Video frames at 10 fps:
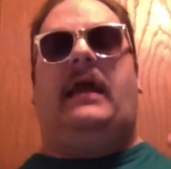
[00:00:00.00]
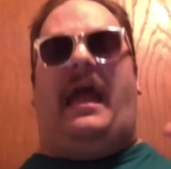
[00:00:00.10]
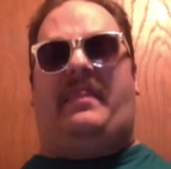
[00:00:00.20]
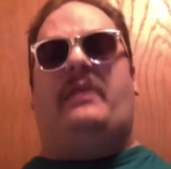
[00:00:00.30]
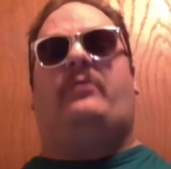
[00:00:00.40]

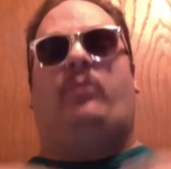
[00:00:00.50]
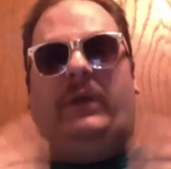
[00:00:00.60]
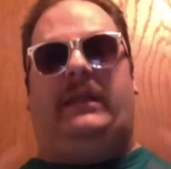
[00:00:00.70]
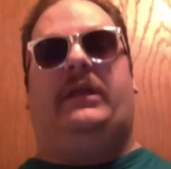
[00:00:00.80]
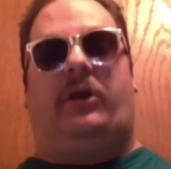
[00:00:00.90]
And that
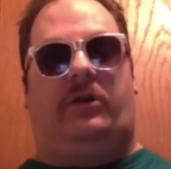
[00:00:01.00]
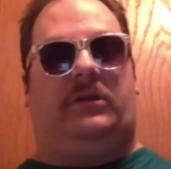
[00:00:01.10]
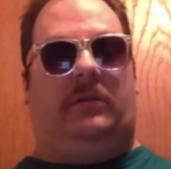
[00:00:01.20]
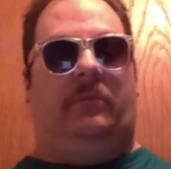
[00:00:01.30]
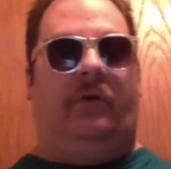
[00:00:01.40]
really
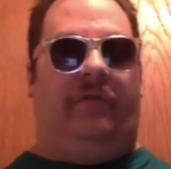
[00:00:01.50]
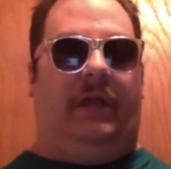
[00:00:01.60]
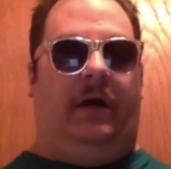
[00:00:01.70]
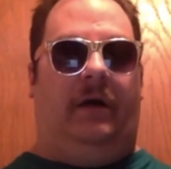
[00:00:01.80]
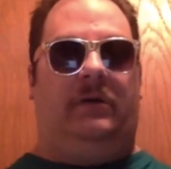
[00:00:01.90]
hurt the
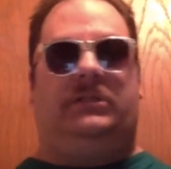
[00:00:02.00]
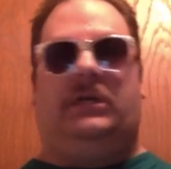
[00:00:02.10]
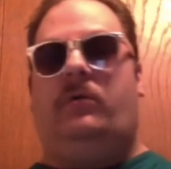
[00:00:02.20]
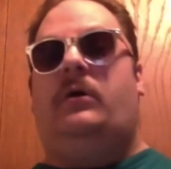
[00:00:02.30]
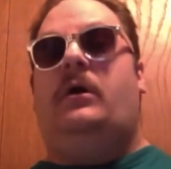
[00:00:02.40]
movie.
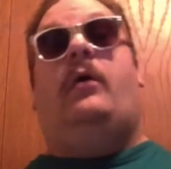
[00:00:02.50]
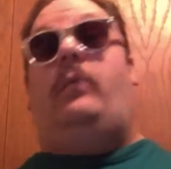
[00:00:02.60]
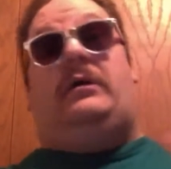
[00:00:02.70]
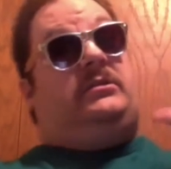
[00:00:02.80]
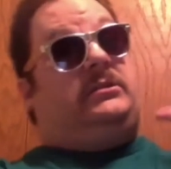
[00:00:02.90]
Also,
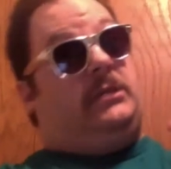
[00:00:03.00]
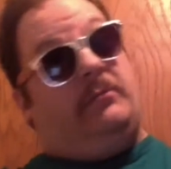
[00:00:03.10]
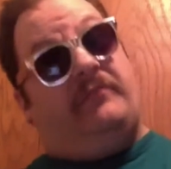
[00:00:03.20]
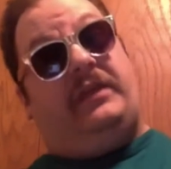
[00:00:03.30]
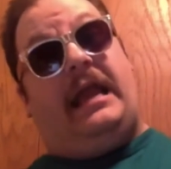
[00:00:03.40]
while some
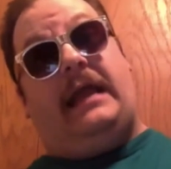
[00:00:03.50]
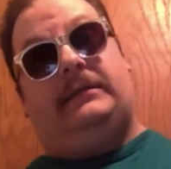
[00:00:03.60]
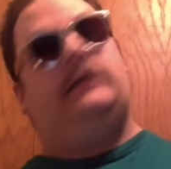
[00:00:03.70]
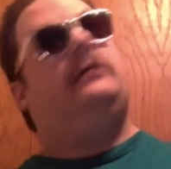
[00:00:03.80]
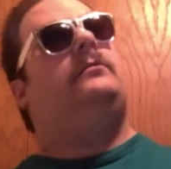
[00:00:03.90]
of the
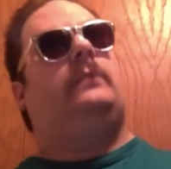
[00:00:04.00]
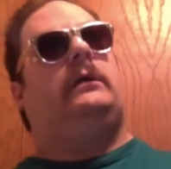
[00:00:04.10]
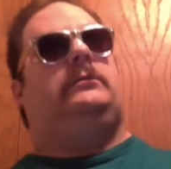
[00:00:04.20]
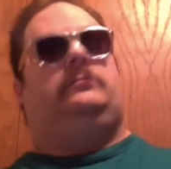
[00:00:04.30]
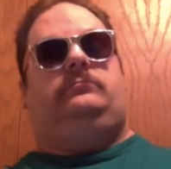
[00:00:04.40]
acting,
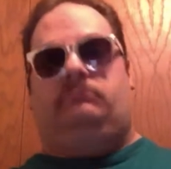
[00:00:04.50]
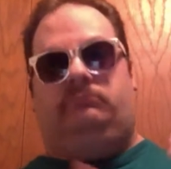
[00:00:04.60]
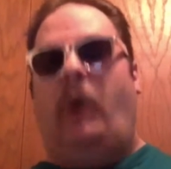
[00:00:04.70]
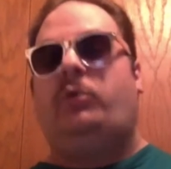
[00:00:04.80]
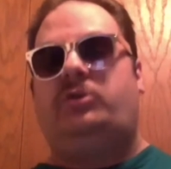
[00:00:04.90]
well,
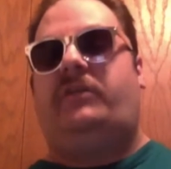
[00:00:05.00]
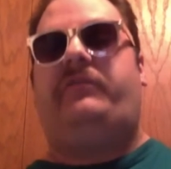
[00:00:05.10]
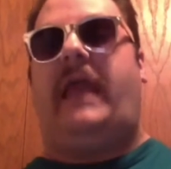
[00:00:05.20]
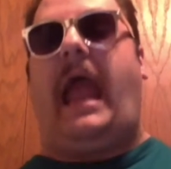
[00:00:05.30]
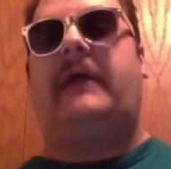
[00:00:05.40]
most of
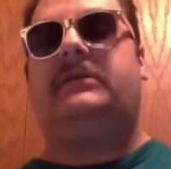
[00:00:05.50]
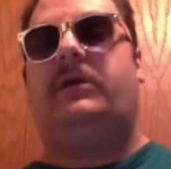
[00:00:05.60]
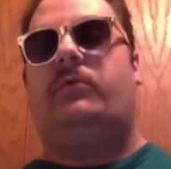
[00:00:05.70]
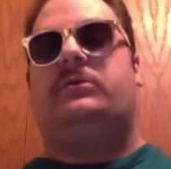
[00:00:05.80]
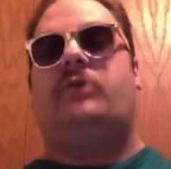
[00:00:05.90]
the
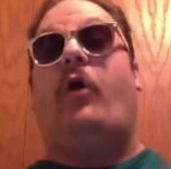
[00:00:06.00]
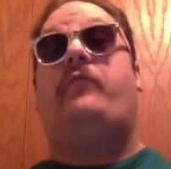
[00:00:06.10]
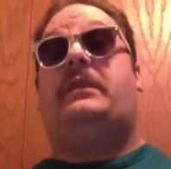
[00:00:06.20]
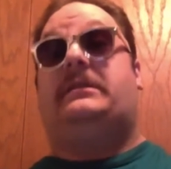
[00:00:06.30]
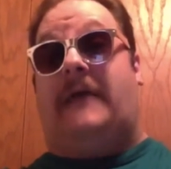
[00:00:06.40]
acting was
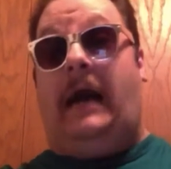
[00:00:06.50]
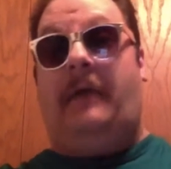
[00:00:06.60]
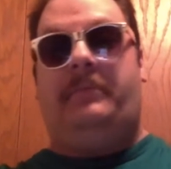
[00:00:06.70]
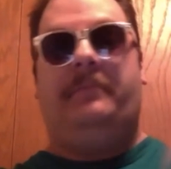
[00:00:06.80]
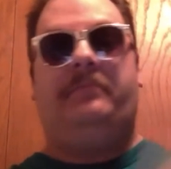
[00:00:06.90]
over the
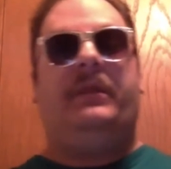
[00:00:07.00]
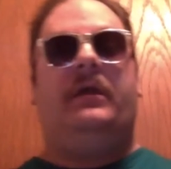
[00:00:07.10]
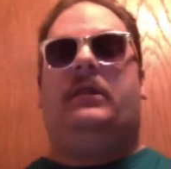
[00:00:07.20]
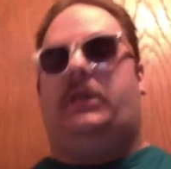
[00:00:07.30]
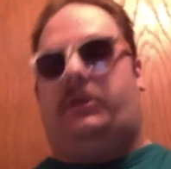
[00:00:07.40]
top,
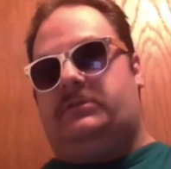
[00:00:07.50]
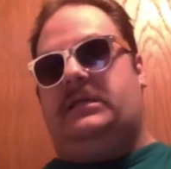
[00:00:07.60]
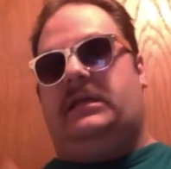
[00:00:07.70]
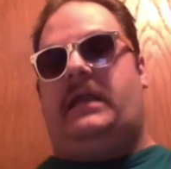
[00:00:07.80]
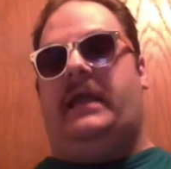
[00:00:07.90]
there was
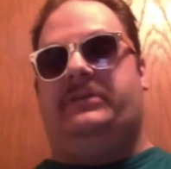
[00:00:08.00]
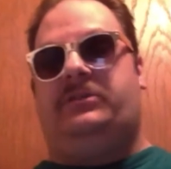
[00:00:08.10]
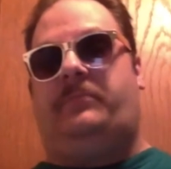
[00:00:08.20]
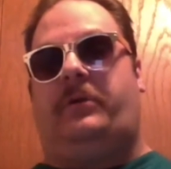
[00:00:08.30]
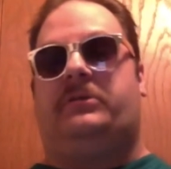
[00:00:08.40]
the
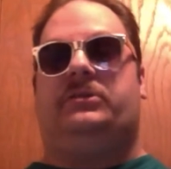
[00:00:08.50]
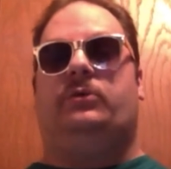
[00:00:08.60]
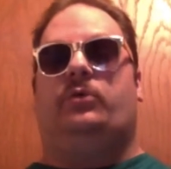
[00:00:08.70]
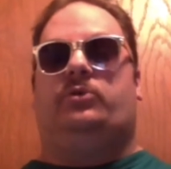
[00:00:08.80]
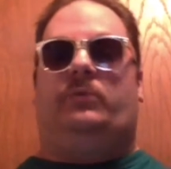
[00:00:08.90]
occasional person who
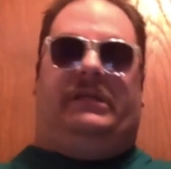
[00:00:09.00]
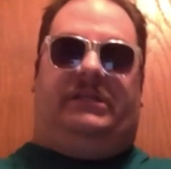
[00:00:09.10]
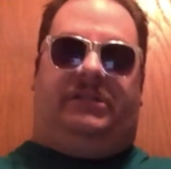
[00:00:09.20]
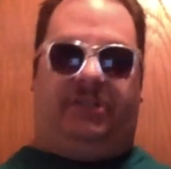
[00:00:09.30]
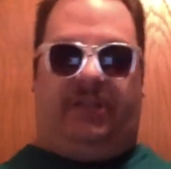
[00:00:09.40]
was really
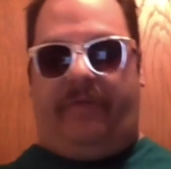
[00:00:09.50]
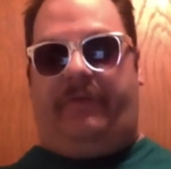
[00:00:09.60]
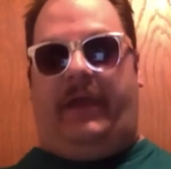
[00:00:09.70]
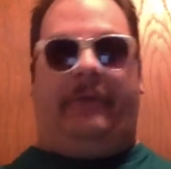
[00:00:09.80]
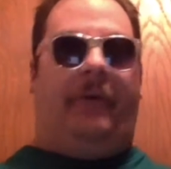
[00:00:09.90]
stiff
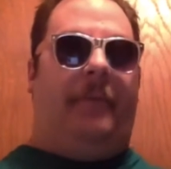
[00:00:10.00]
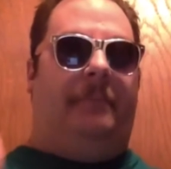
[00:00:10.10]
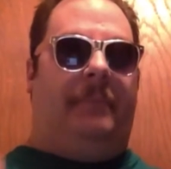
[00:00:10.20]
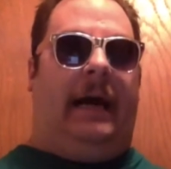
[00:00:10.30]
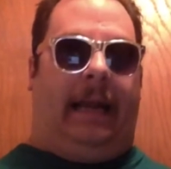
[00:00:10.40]
and
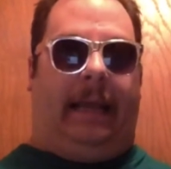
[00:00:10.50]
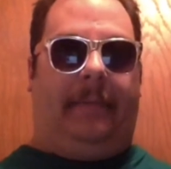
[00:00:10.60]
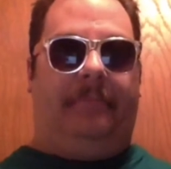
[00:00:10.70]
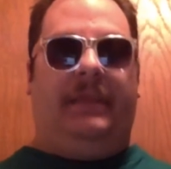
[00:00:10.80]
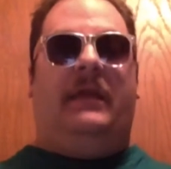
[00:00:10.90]
robotic
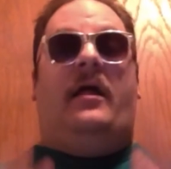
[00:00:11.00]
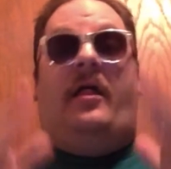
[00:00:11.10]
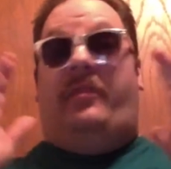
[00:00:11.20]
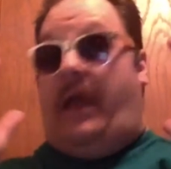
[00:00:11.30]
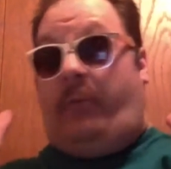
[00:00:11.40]

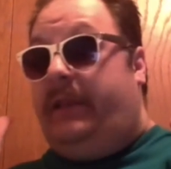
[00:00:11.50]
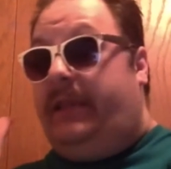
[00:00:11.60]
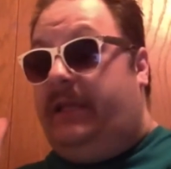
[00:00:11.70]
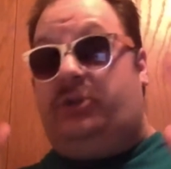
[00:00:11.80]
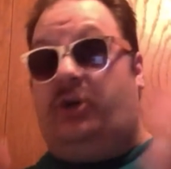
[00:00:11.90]
that
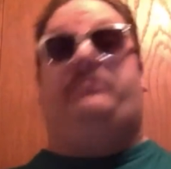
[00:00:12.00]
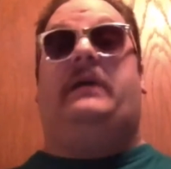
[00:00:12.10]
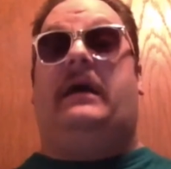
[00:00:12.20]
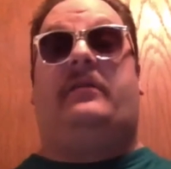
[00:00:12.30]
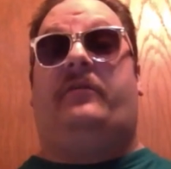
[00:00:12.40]
really took me
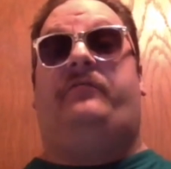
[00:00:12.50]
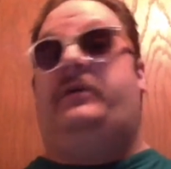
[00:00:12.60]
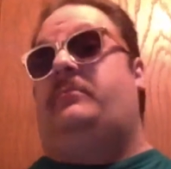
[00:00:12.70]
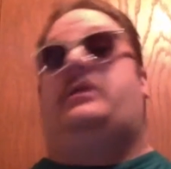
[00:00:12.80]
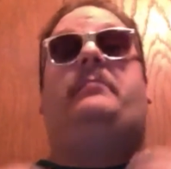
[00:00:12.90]
out of the
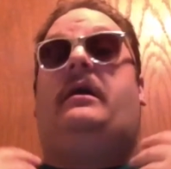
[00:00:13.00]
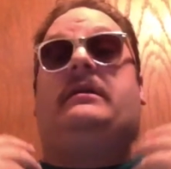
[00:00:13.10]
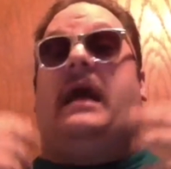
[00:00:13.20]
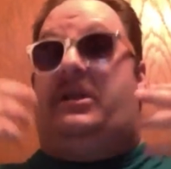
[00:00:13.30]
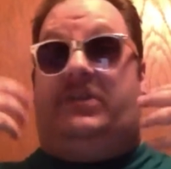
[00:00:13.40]
film. Come on,
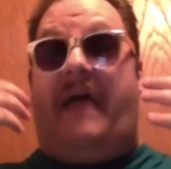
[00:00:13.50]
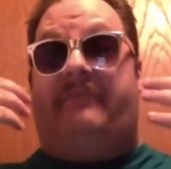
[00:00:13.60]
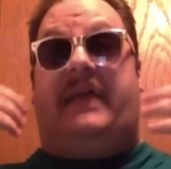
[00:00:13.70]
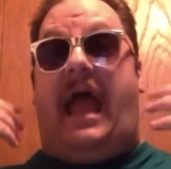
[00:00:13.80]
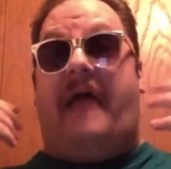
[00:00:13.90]
guys, you have
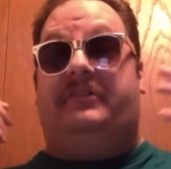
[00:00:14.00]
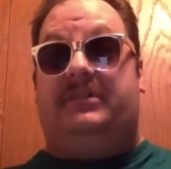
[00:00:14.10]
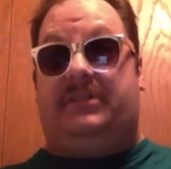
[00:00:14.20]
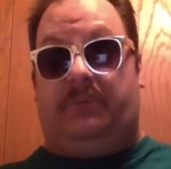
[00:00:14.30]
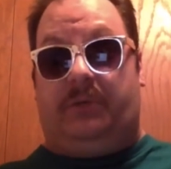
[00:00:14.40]
to have
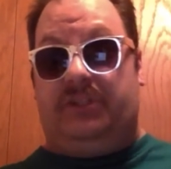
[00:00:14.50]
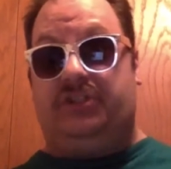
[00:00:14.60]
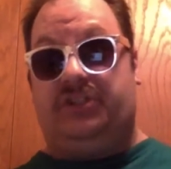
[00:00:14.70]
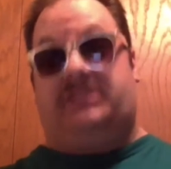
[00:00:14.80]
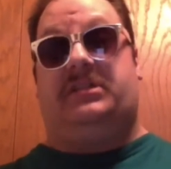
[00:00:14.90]
some
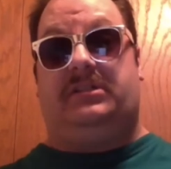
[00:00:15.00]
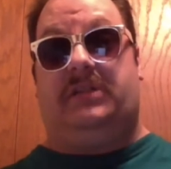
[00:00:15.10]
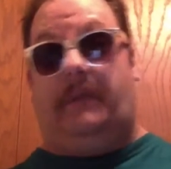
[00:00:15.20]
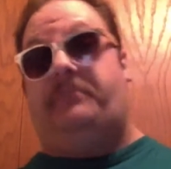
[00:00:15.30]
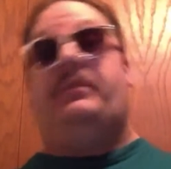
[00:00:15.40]

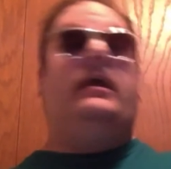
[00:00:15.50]
consistency.